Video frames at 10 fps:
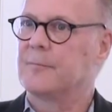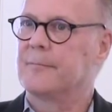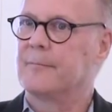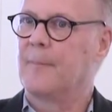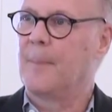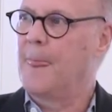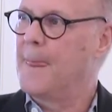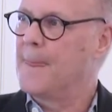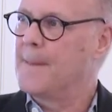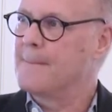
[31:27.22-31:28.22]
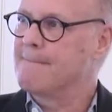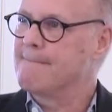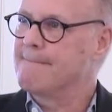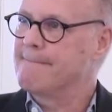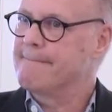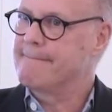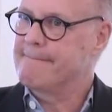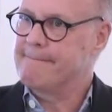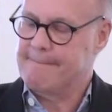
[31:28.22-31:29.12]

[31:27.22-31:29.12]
(silence)